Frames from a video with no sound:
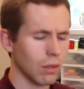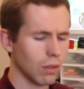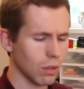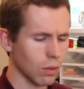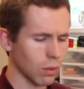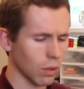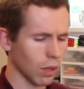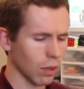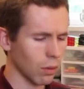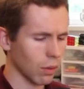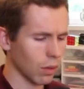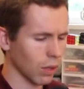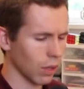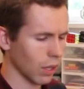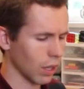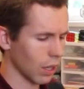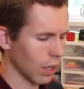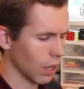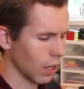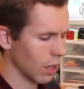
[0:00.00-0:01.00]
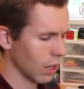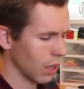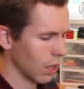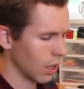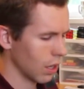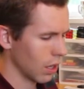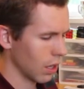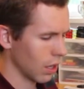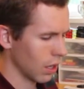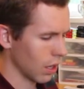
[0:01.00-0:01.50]
to work with the
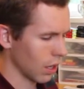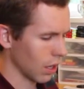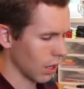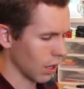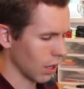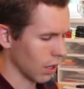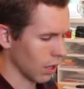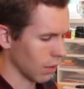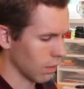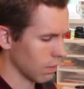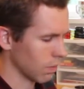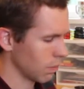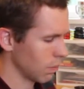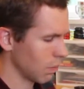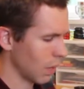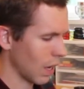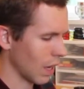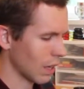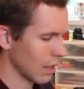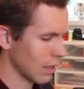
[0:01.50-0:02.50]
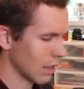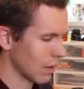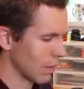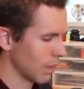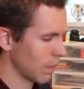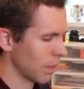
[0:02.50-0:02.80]
pegs.